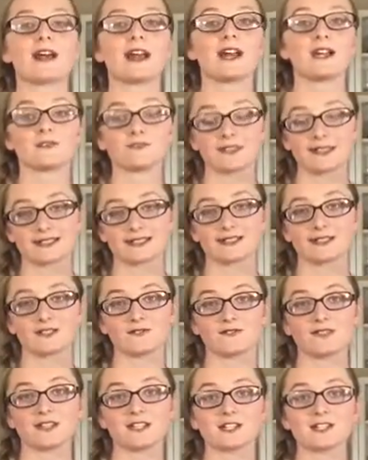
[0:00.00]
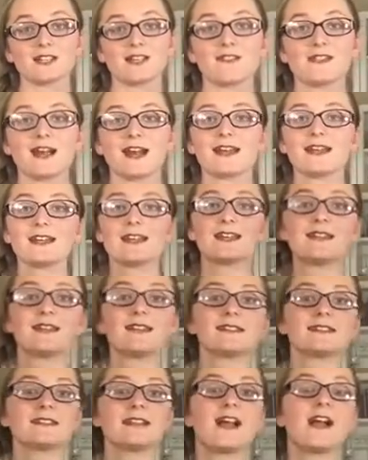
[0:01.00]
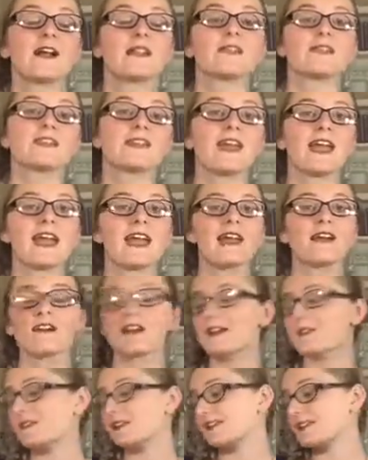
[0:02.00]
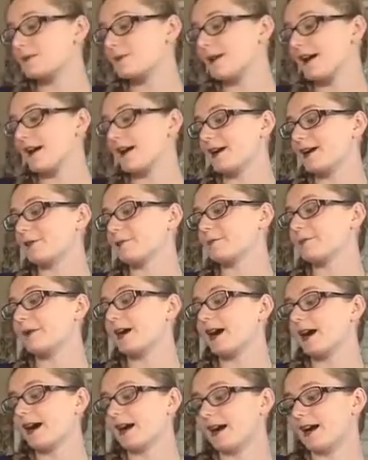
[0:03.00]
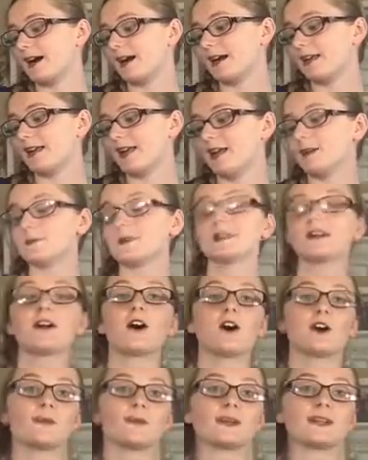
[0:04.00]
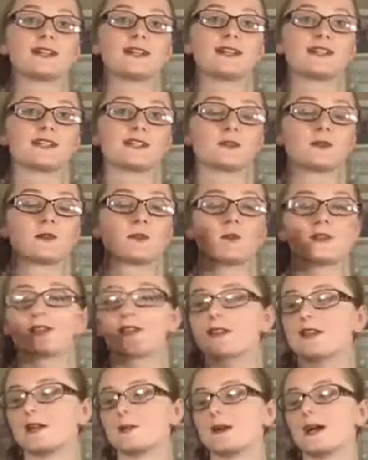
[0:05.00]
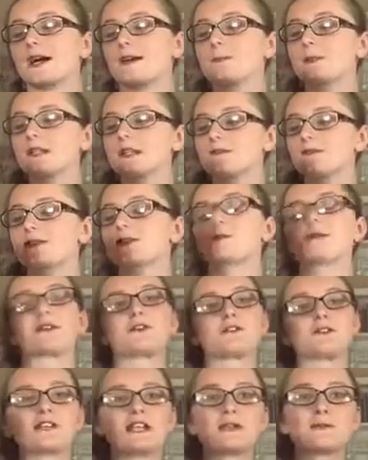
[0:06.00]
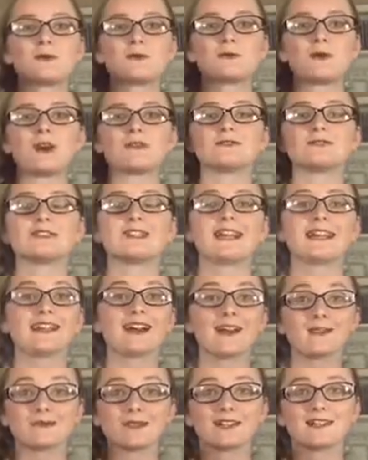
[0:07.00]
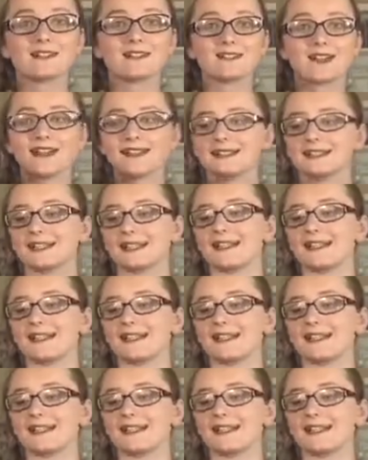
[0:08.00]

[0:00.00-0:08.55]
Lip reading: that I recently finished, and that is The Heir and the Spare by Emily Albright. This one, I believe this was her debut novel, and I really liked